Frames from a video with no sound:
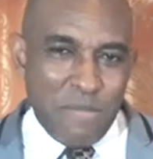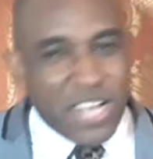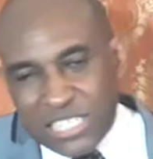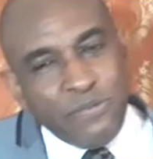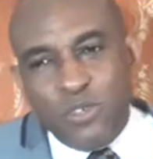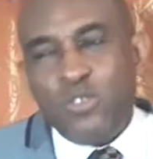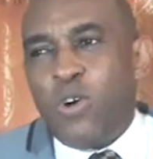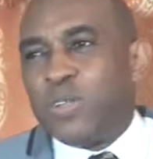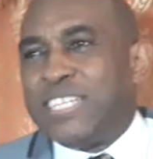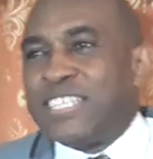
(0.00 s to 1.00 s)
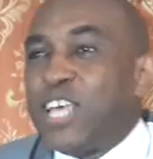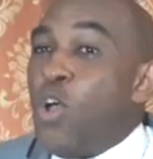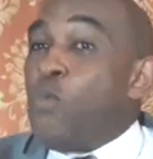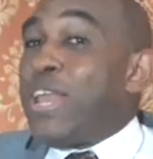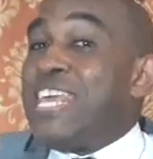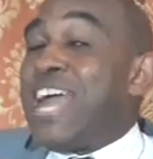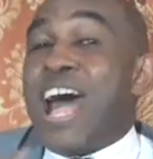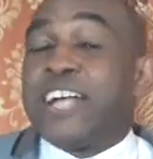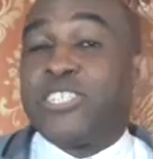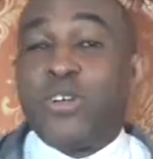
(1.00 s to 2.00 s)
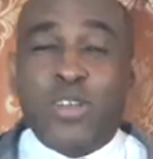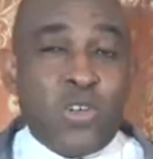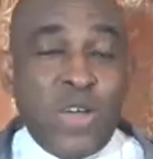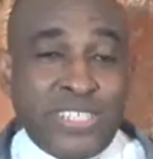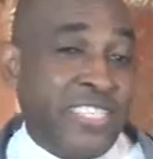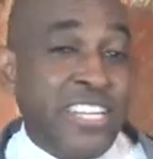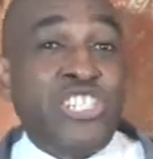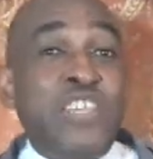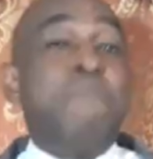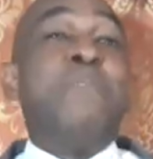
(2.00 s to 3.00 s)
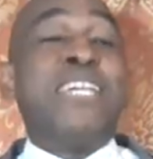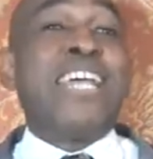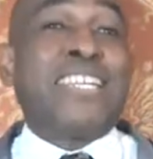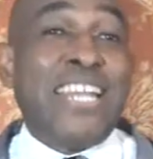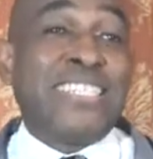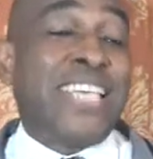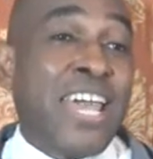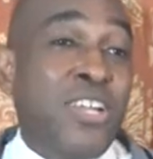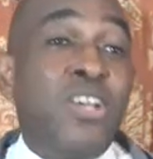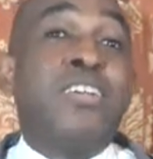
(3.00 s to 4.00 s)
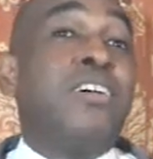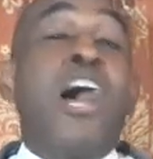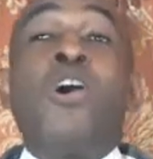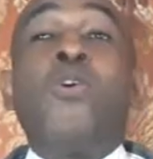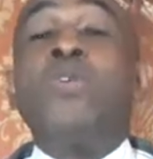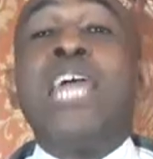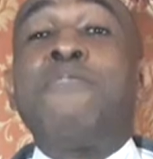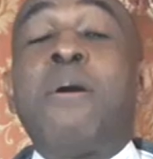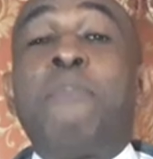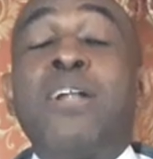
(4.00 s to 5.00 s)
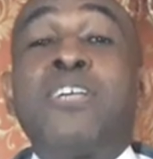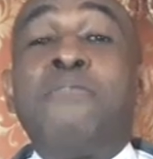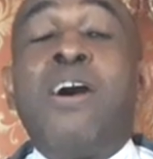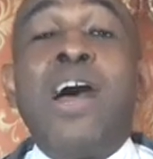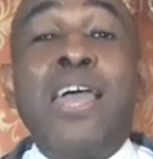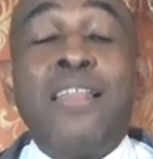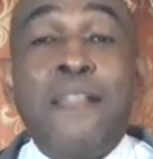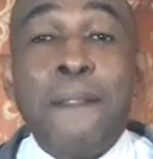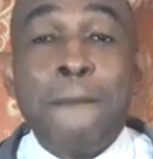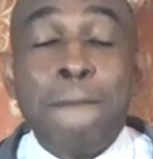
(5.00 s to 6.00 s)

Because if you notice, when he asked her the question, she immediately said, I only have a pot of oil.